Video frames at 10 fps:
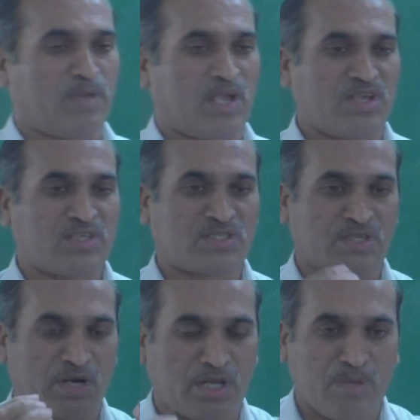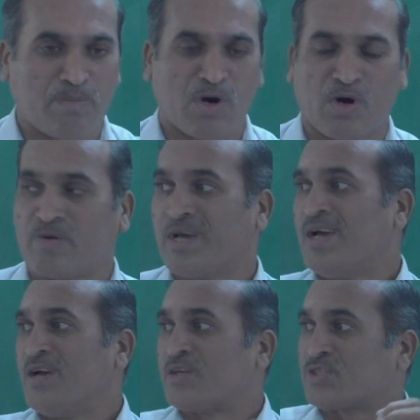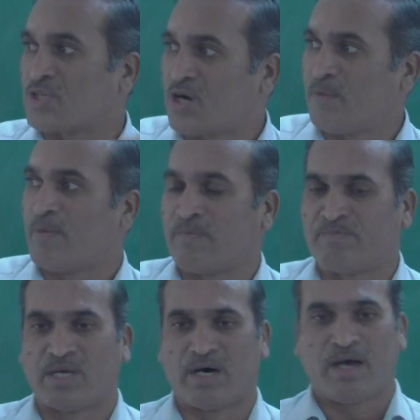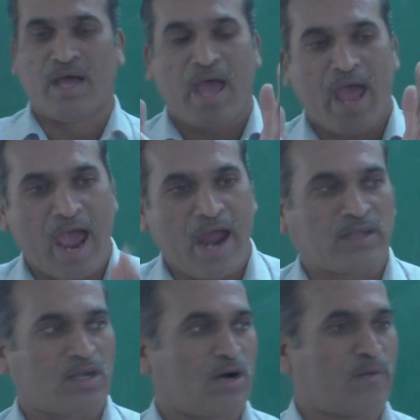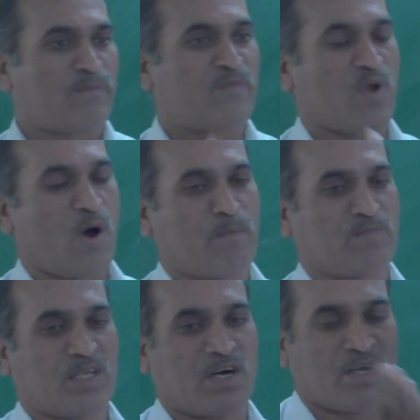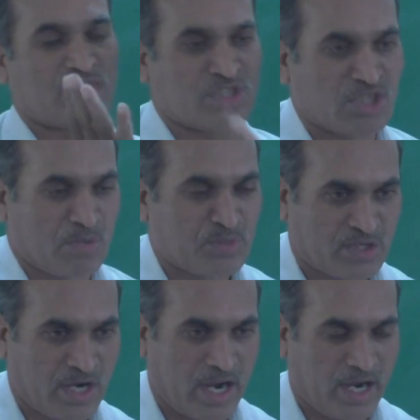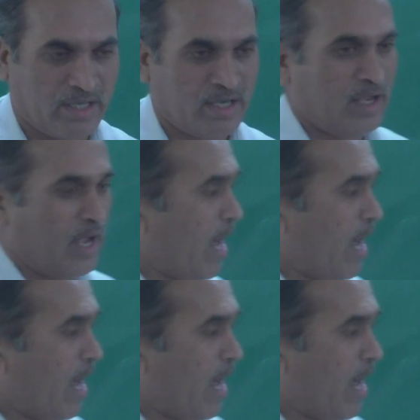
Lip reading: means remove some of the atom from the substrate,